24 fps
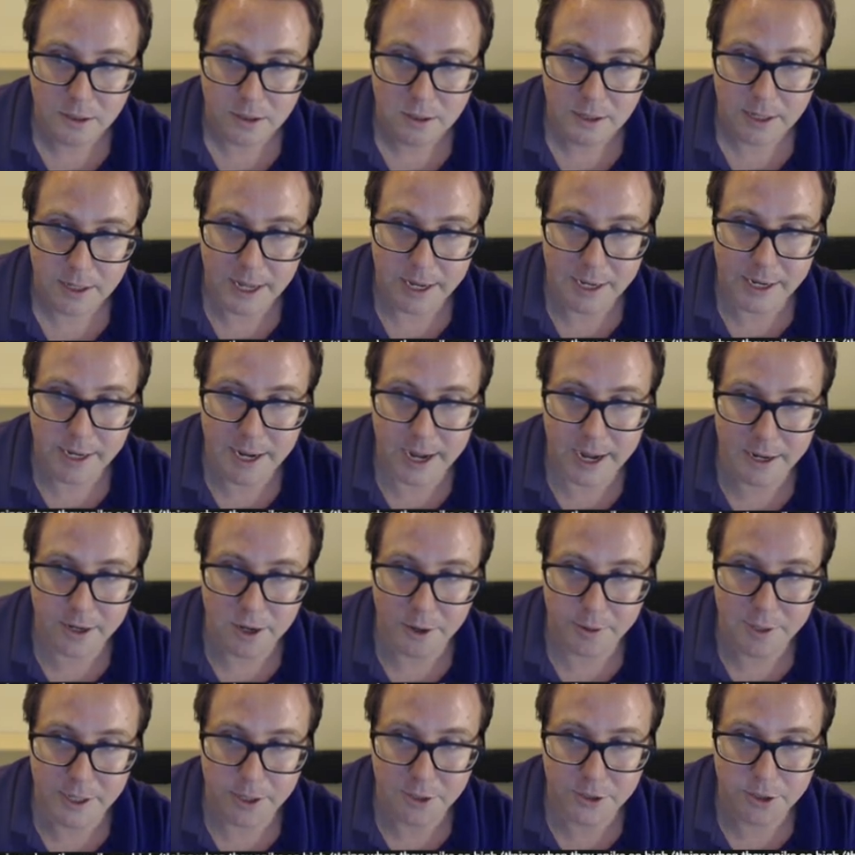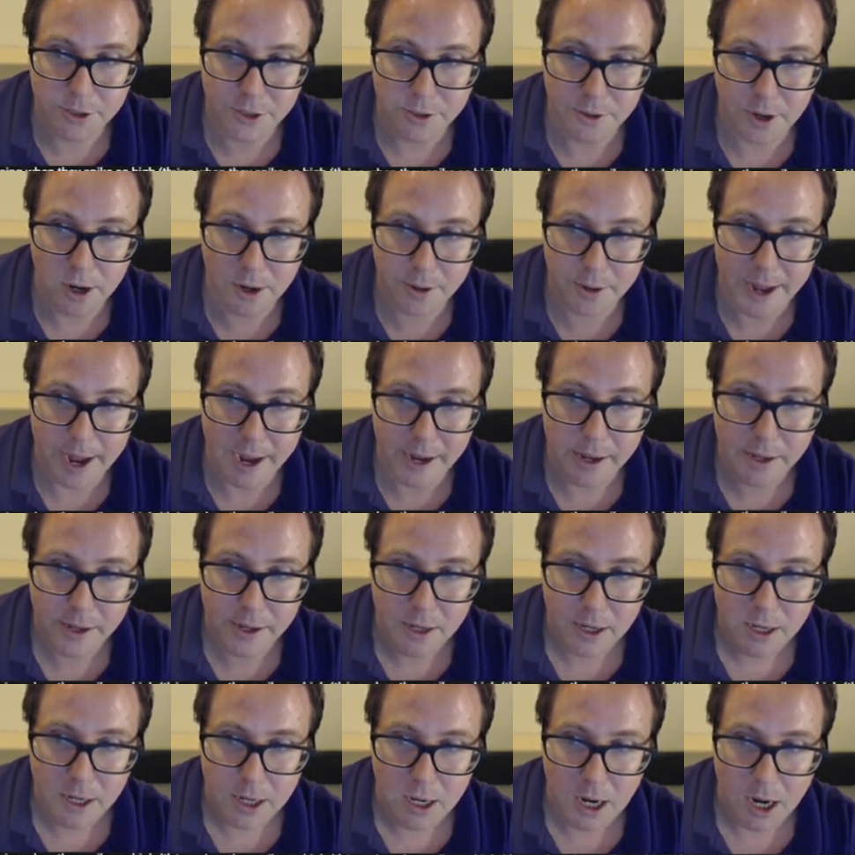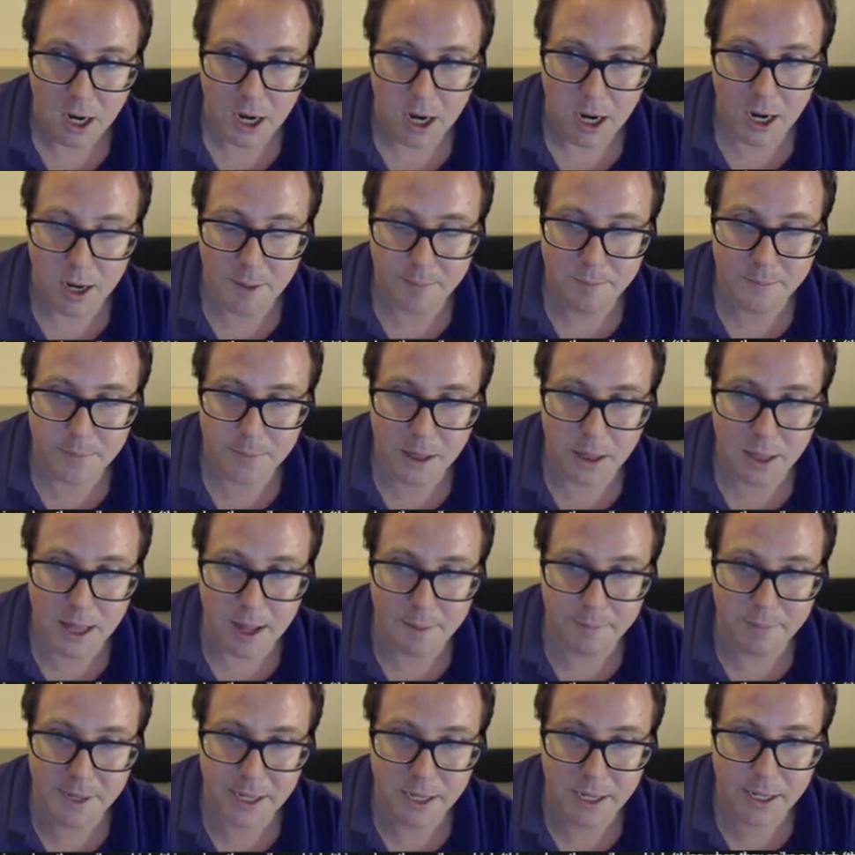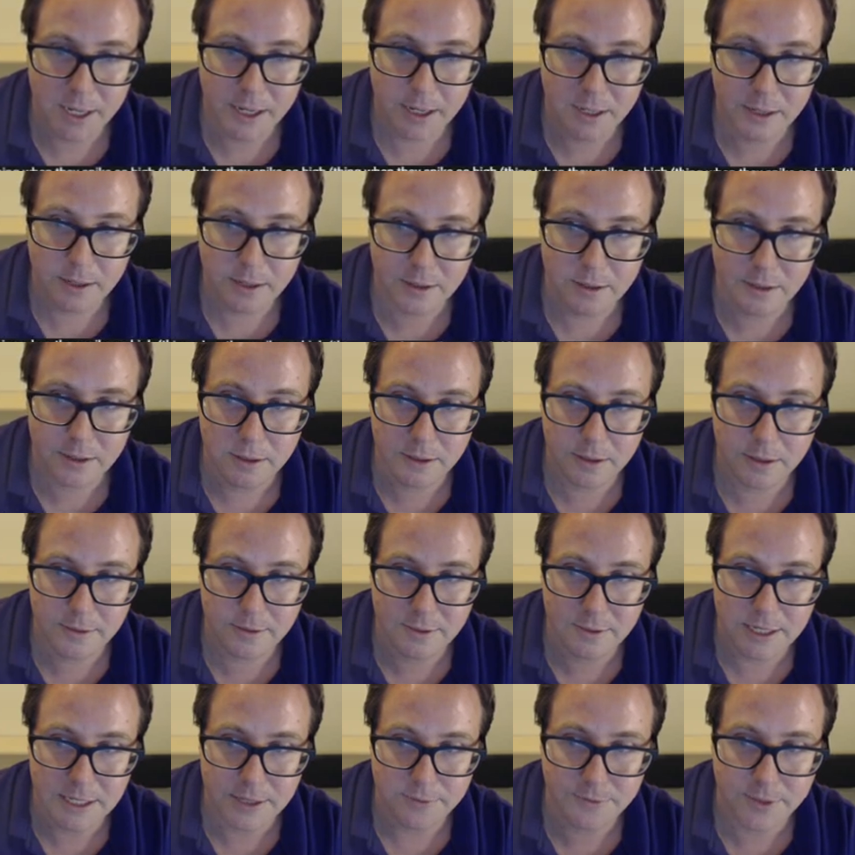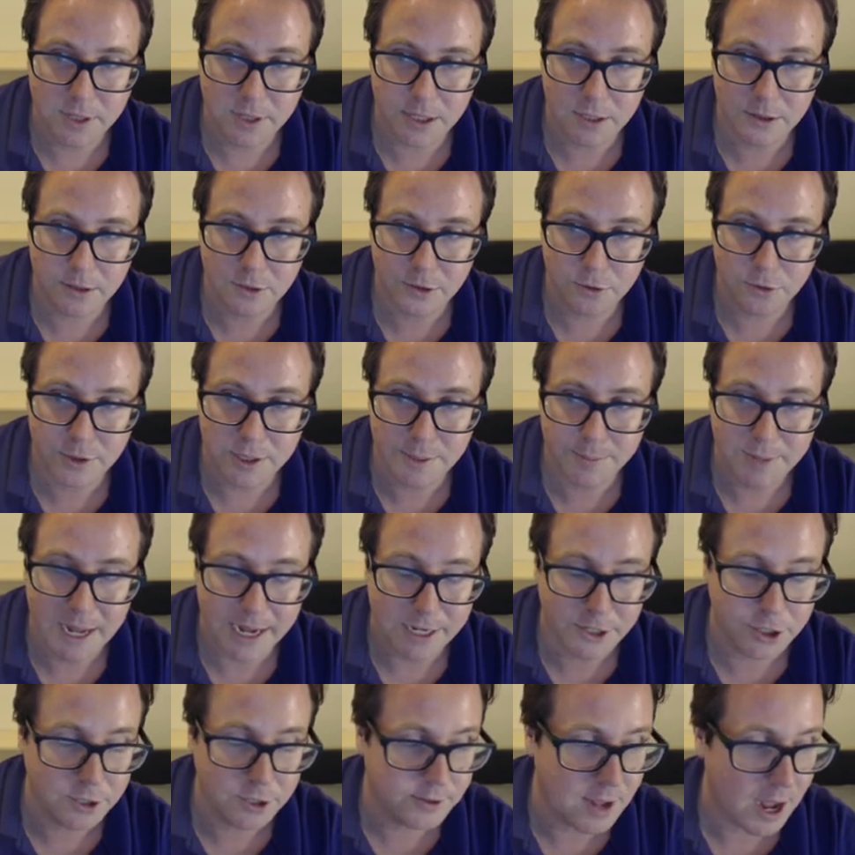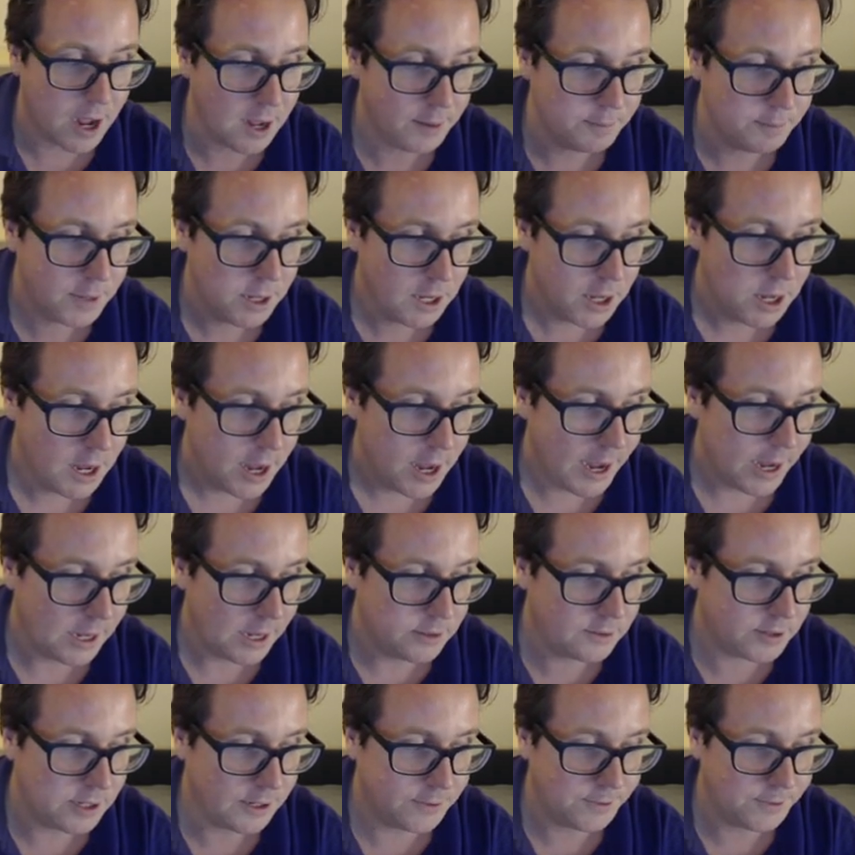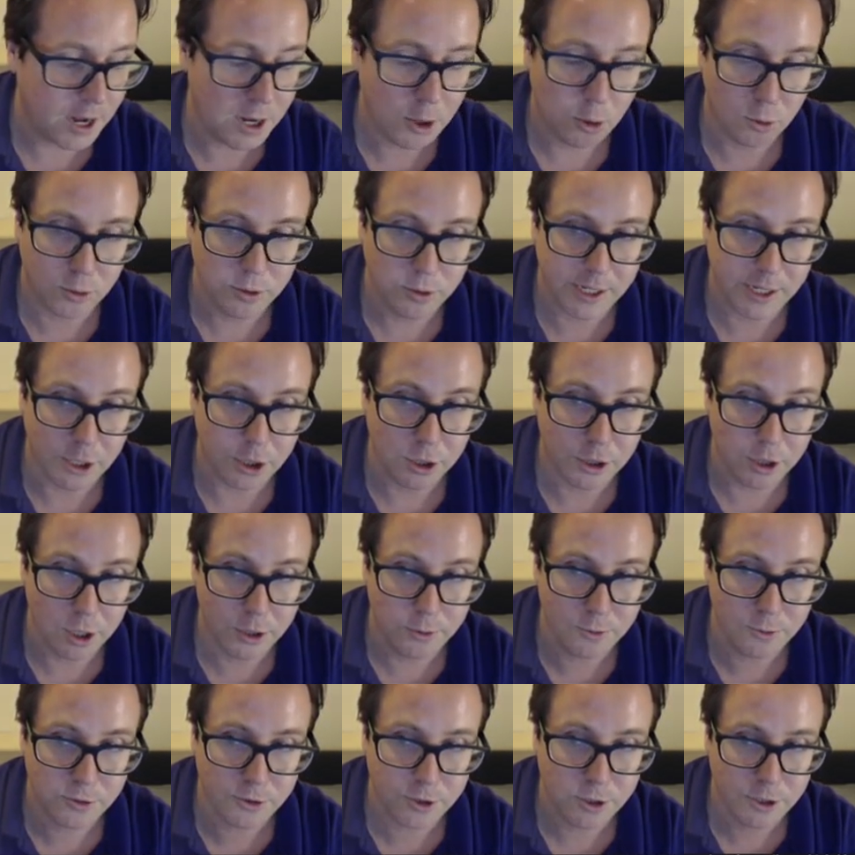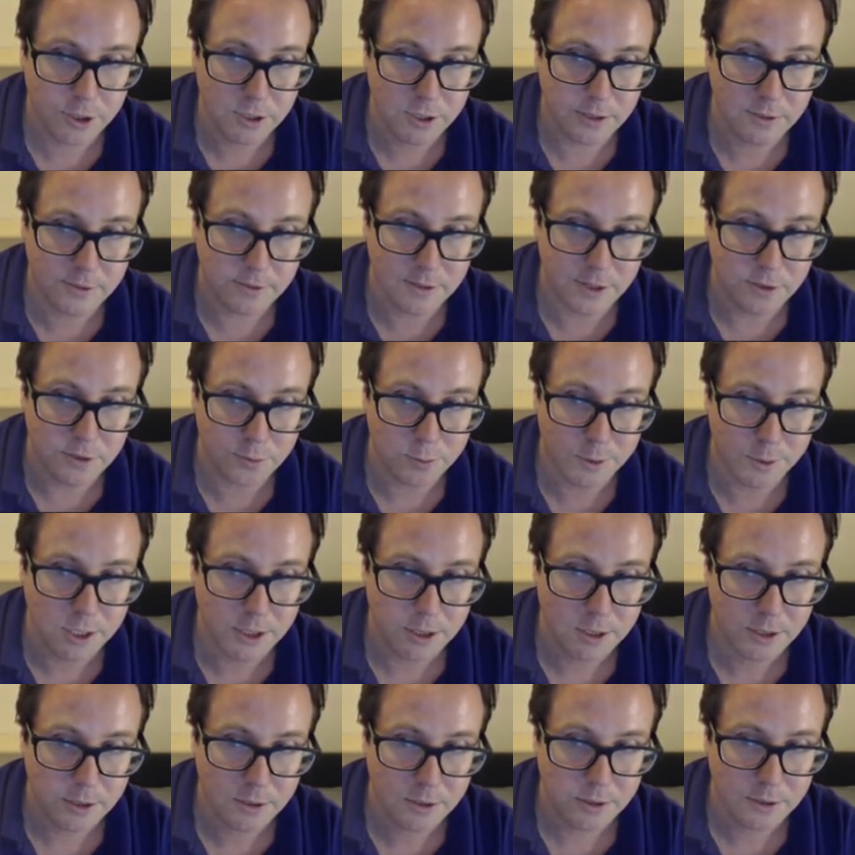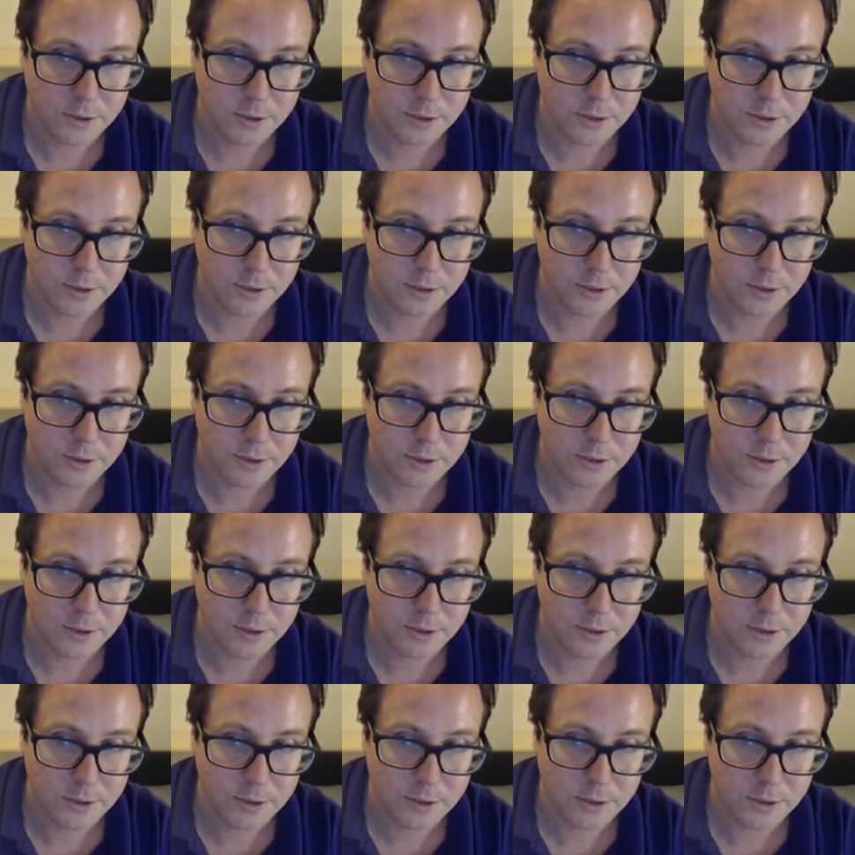getting an echo here too. Okay. Um, let me see if the, the stream catches up and see if I hold it closer. Does this work?